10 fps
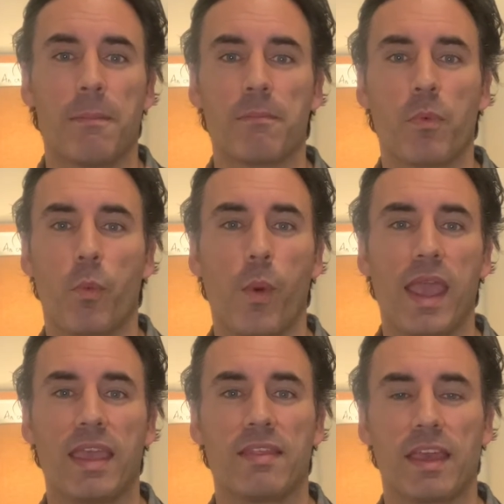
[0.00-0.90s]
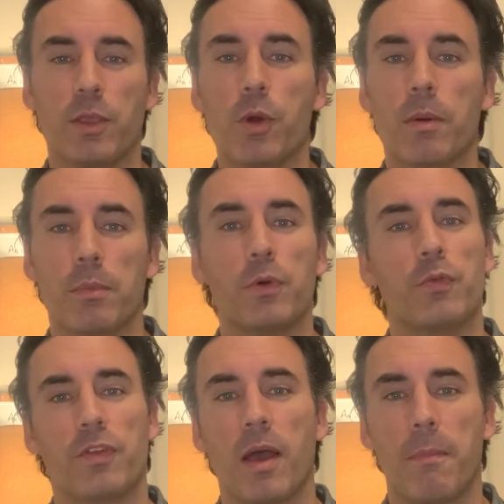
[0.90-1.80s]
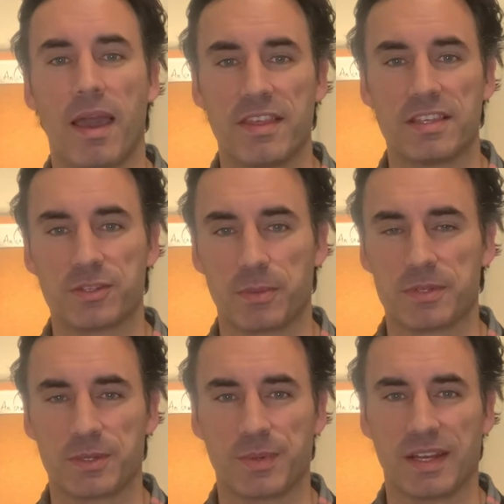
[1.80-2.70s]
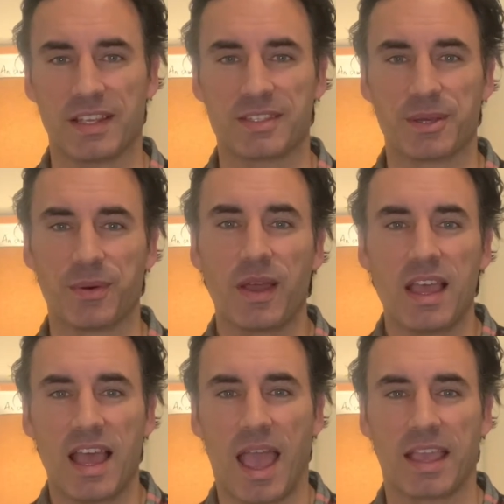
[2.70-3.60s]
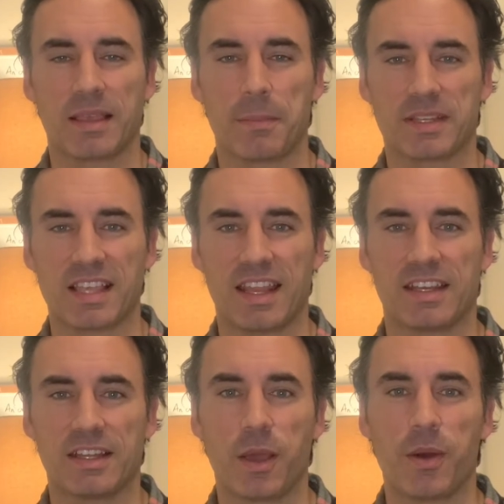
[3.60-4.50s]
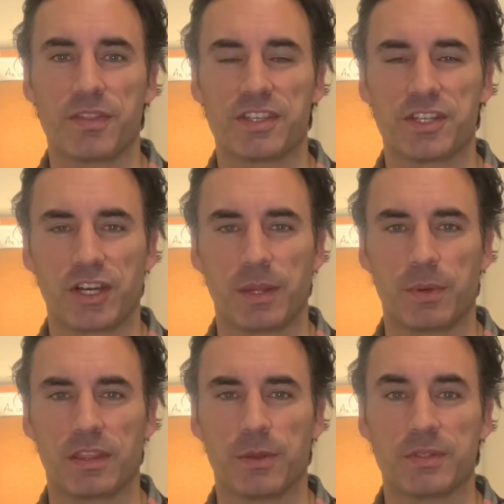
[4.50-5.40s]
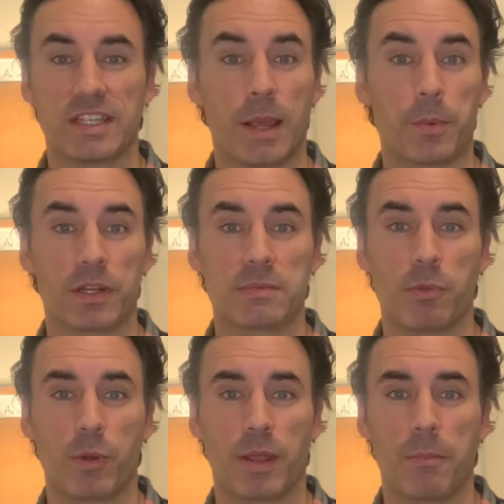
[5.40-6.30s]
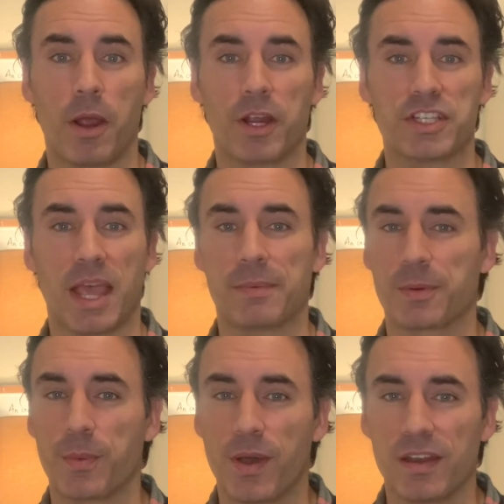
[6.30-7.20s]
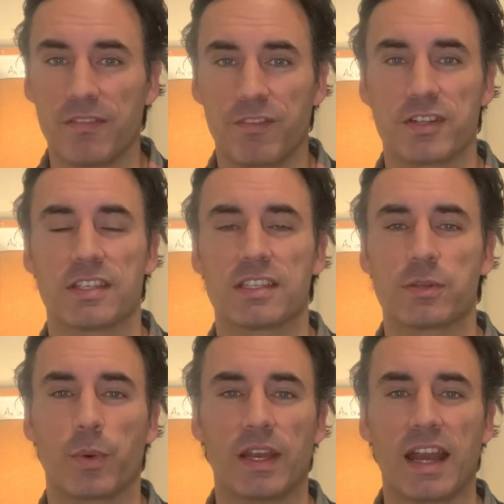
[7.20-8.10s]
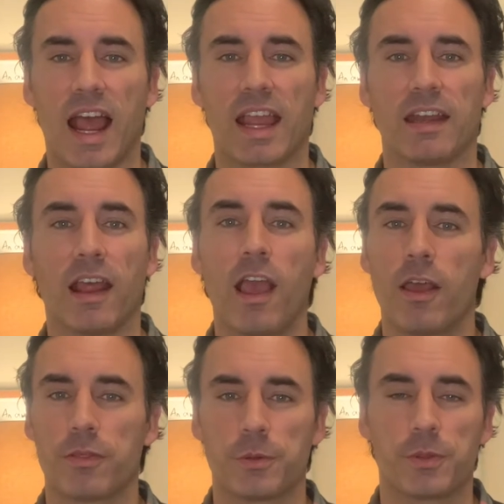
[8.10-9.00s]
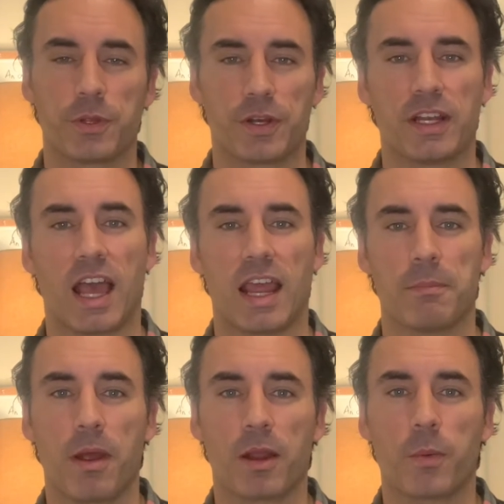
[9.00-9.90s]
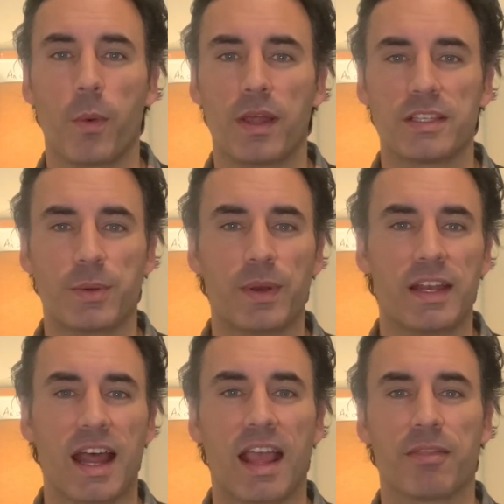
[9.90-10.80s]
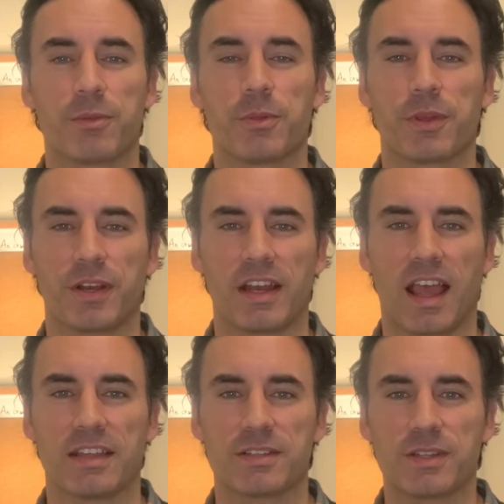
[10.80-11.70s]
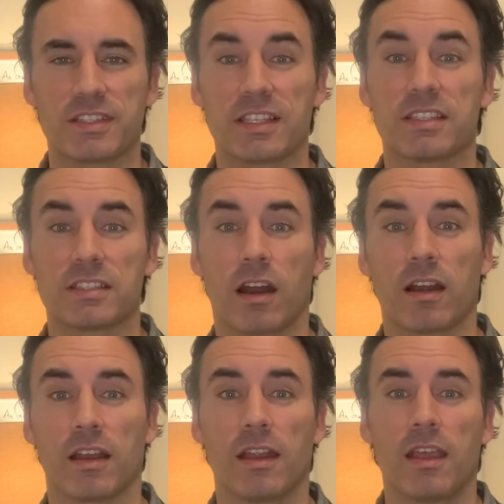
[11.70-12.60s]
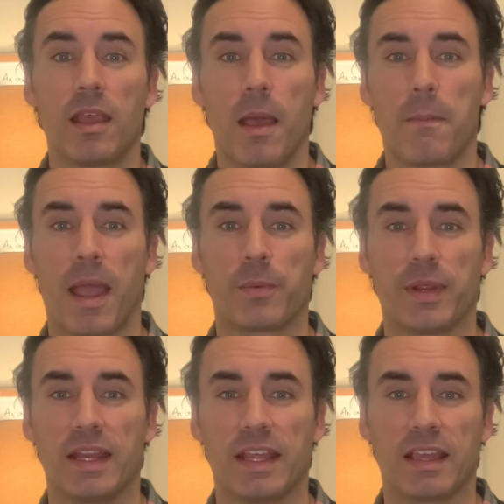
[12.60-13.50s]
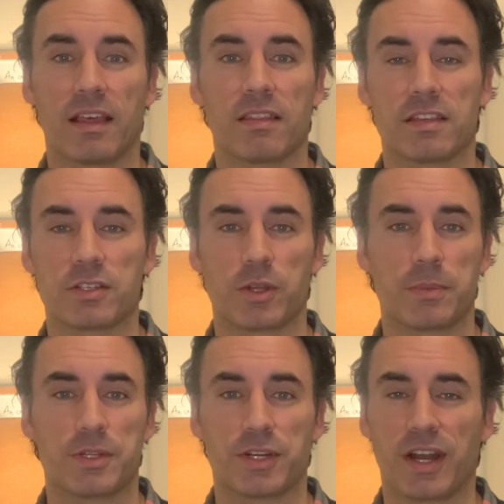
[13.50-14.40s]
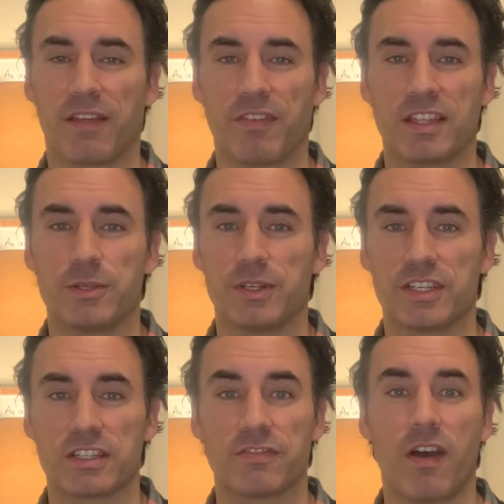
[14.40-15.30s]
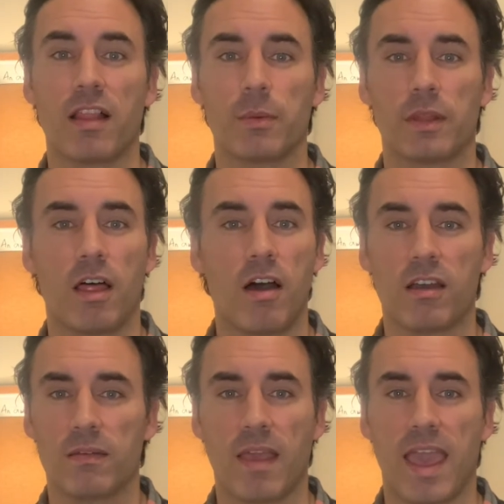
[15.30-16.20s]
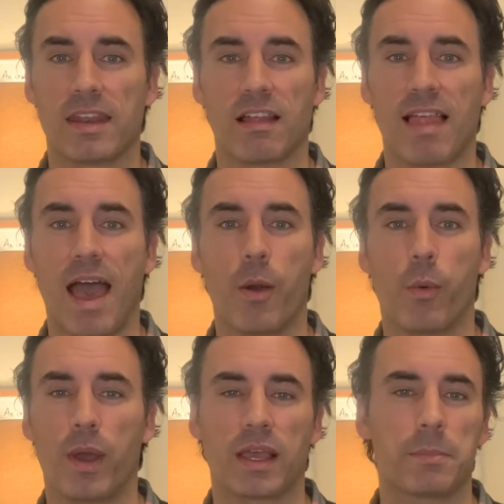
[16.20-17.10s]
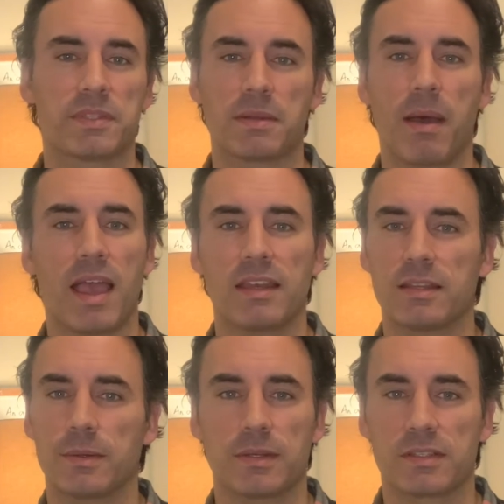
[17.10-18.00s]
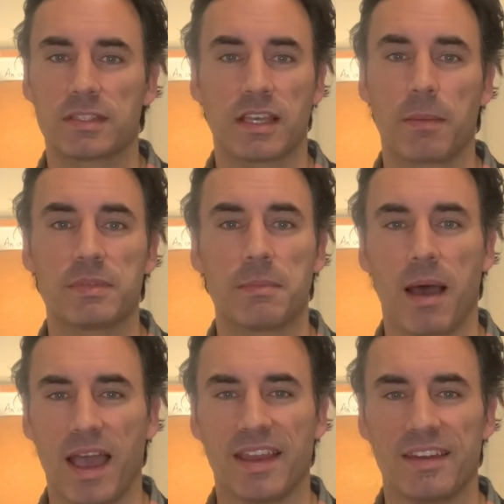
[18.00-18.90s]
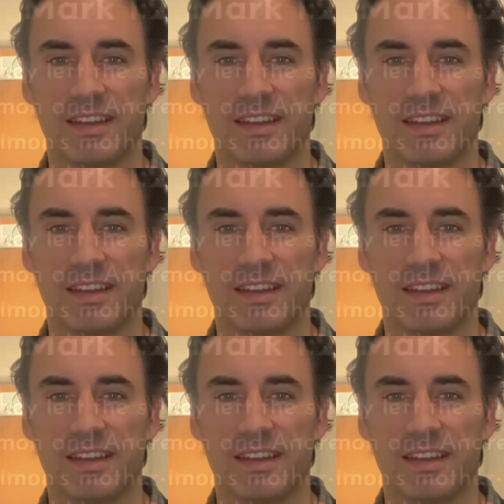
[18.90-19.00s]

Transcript: way that you are moved by this scripture reading. So I'm excited to go on this journey with you. And today we're exploring Mark chapter 1, verses 29 through 39. Mark 1, 29 through 39. So let's get started by reading the scripture. And I invite you to just follow along and allow what comes to mind to come to mind.